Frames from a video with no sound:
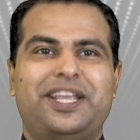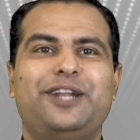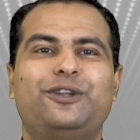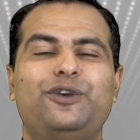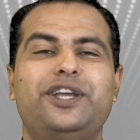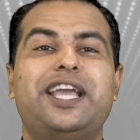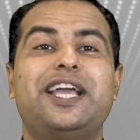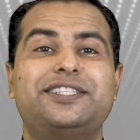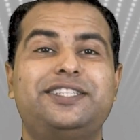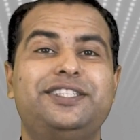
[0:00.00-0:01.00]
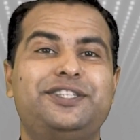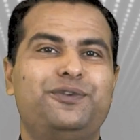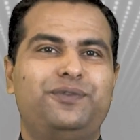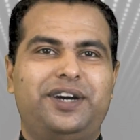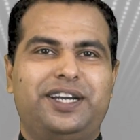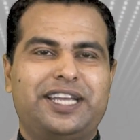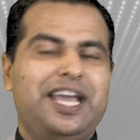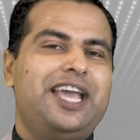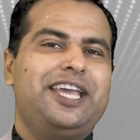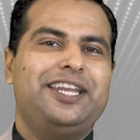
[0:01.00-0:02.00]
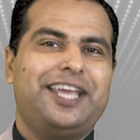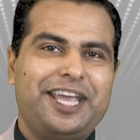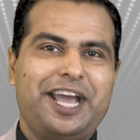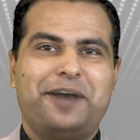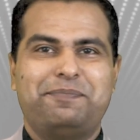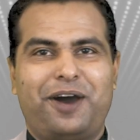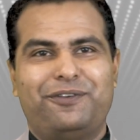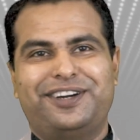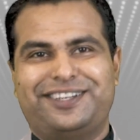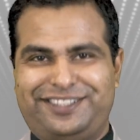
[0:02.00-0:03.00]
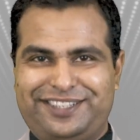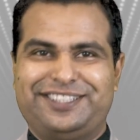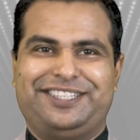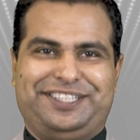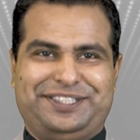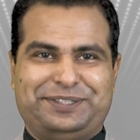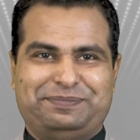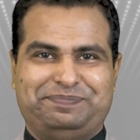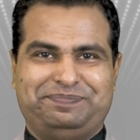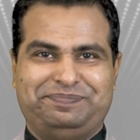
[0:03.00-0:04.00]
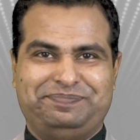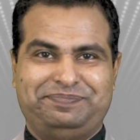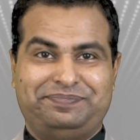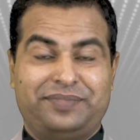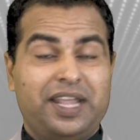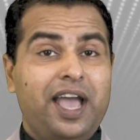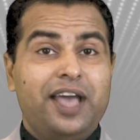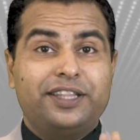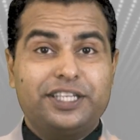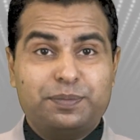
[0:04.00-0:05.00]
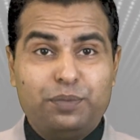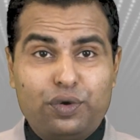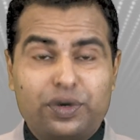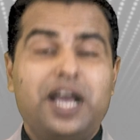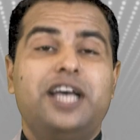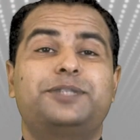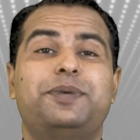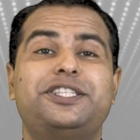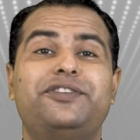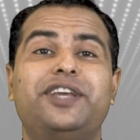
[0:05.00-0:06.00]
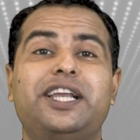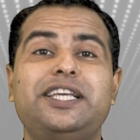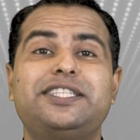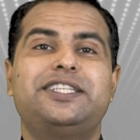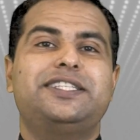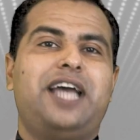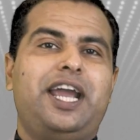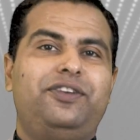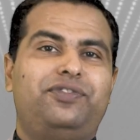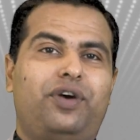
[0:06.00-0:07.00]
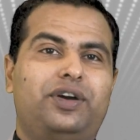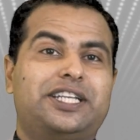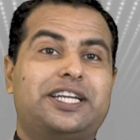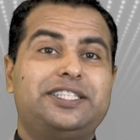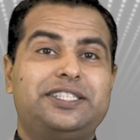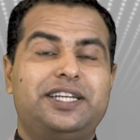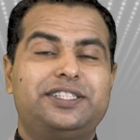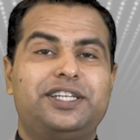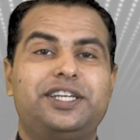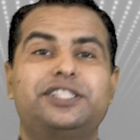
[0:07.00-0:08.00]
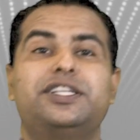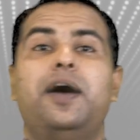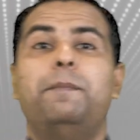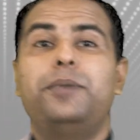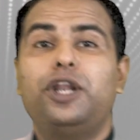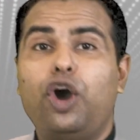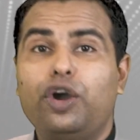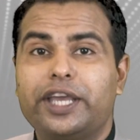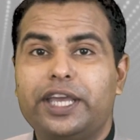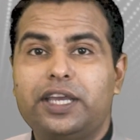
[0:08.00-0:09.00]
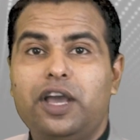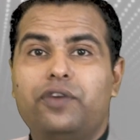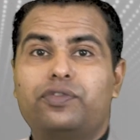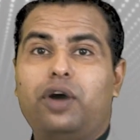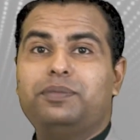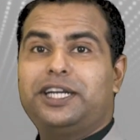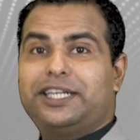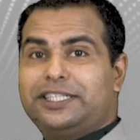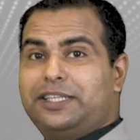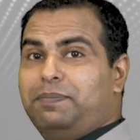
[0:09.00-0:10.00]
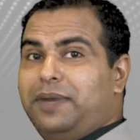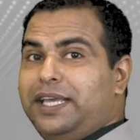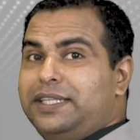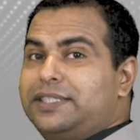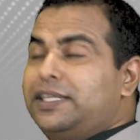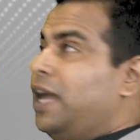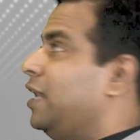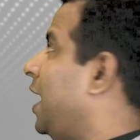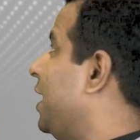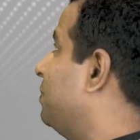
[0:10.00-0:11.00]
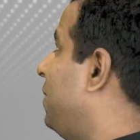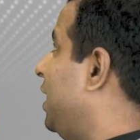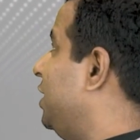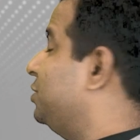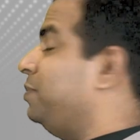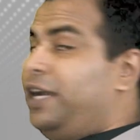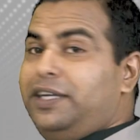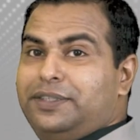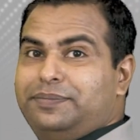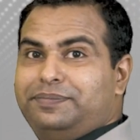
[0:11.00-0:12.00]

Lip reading: including extensive work in AI-powered researches. This MOOC specifically is designed for the researchers belonging from the disciplines like management,